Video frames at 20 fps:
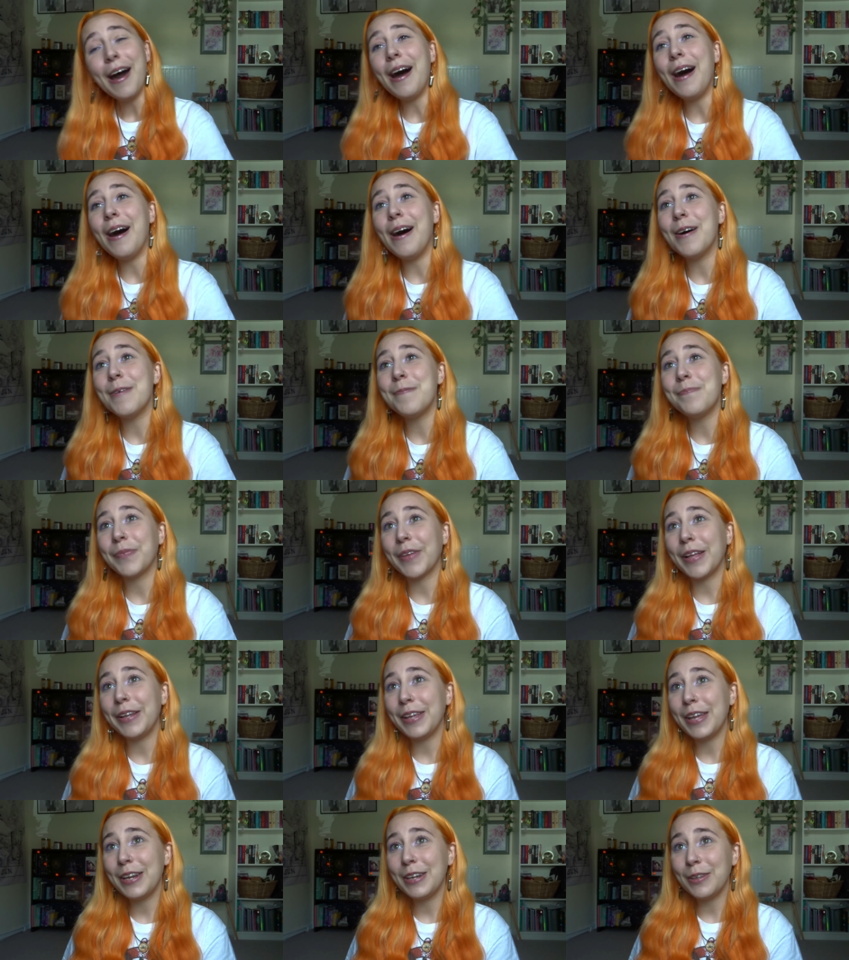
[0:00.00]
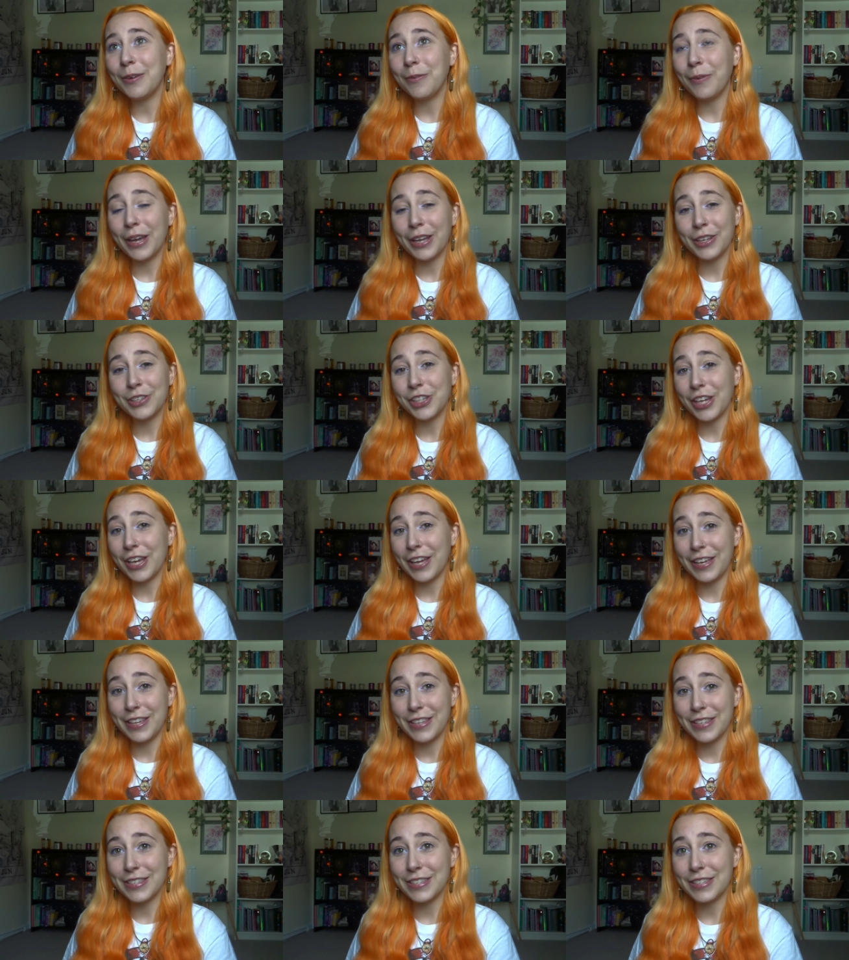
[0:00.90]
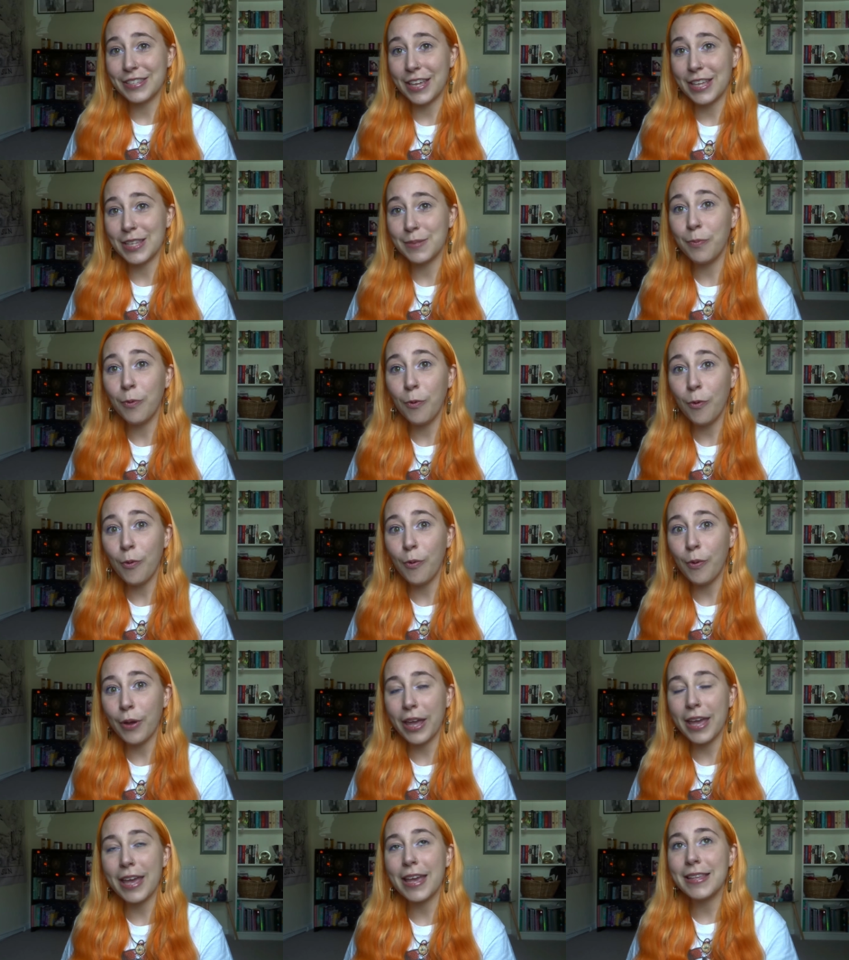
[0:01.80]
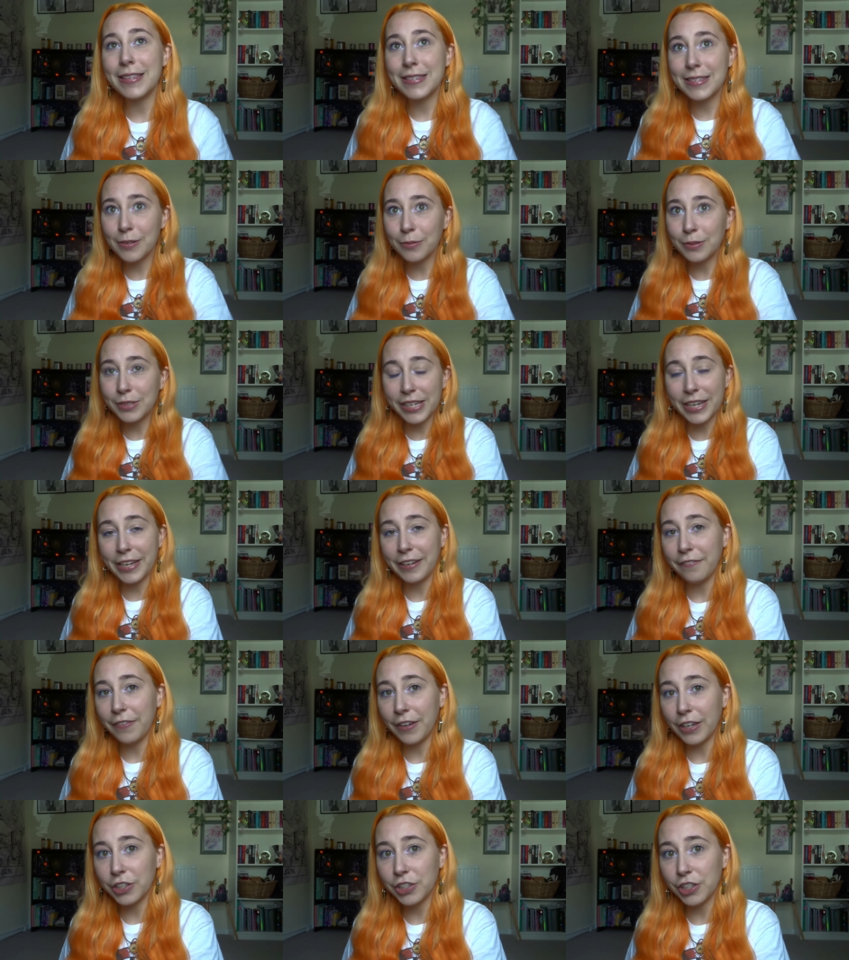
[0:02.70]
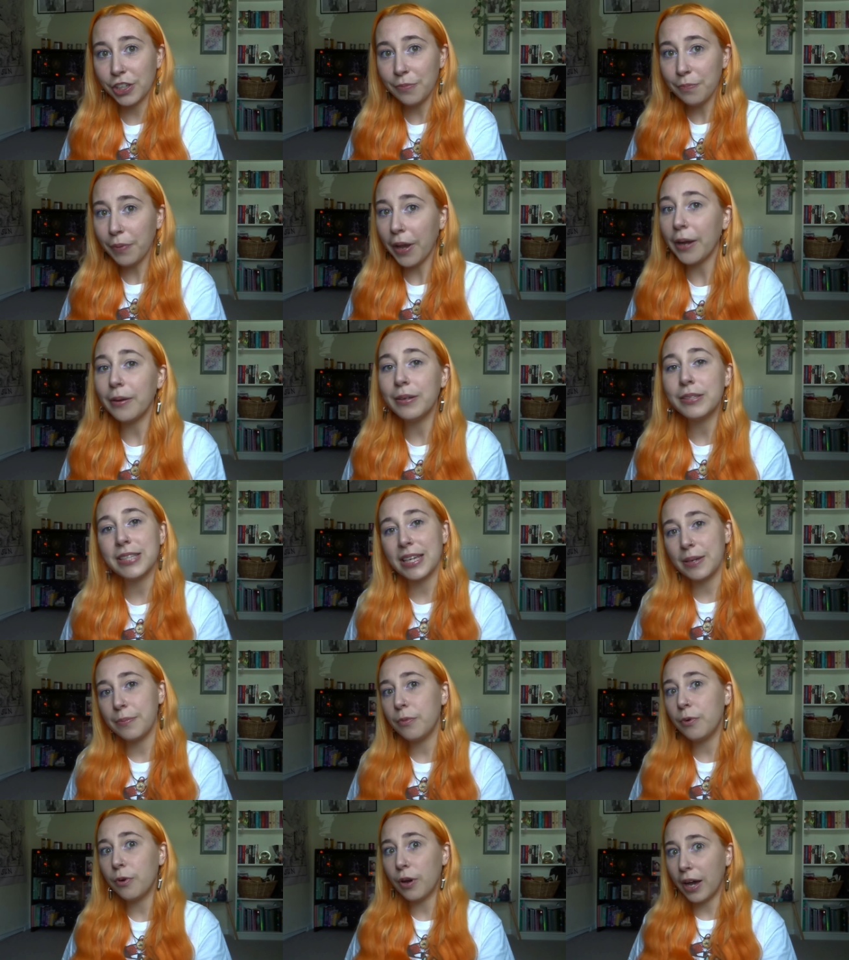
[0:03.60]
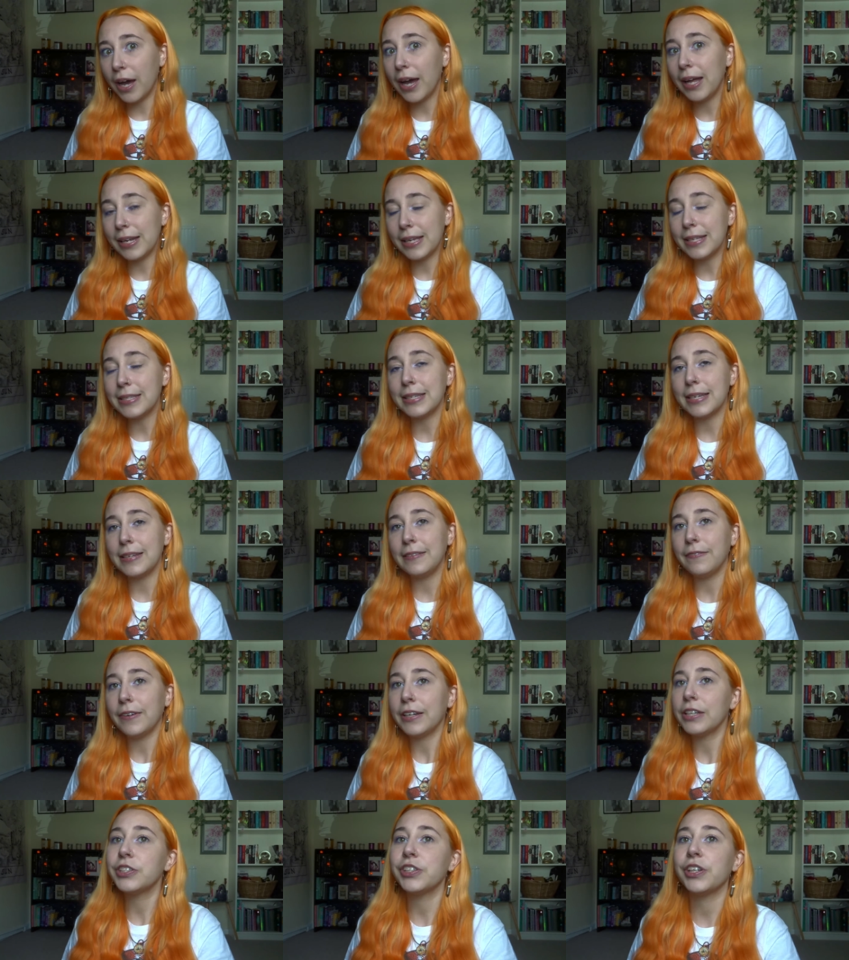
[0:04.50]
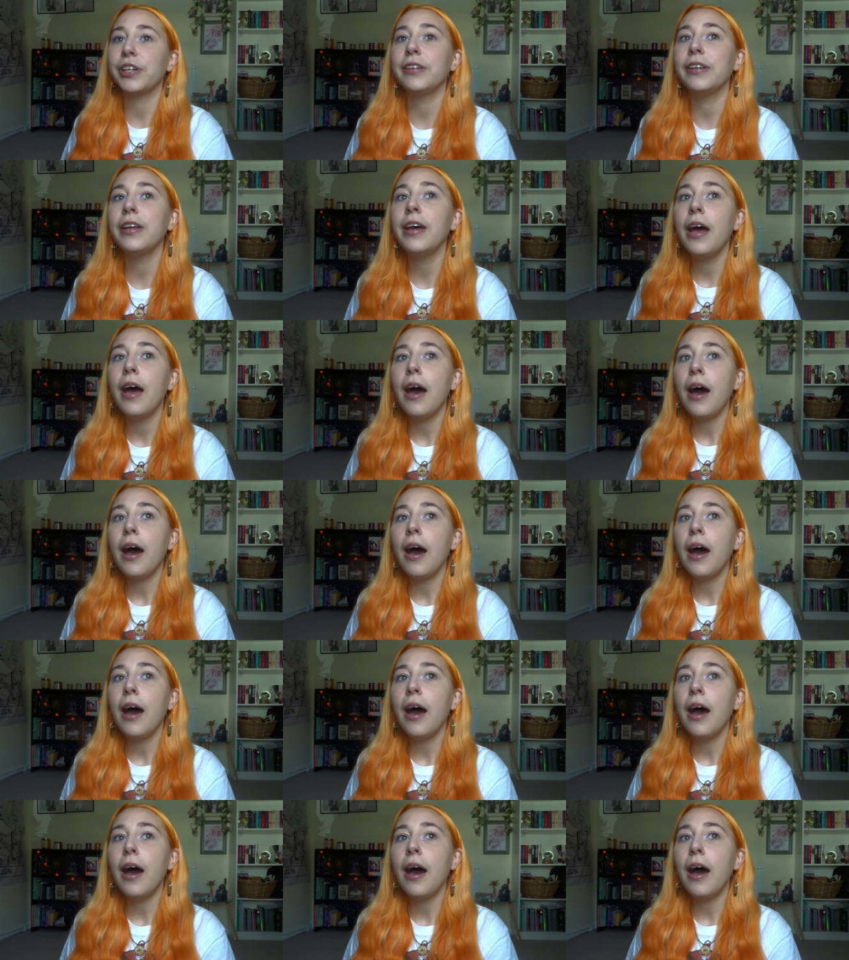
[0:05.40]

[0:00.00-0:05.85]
Um, Alina the Witch is it's more it is still teen fiction, but I would say more early teen fiction,